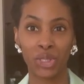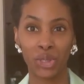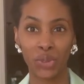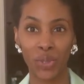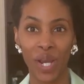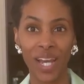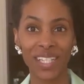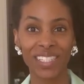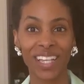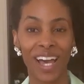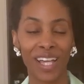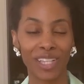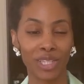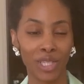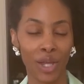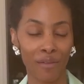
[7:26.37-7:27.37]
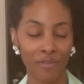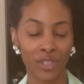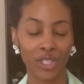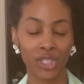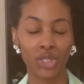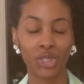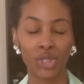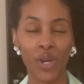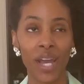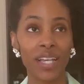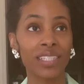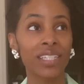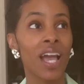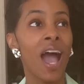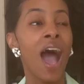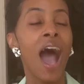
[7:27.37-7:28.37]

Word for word: dress, I love this dress.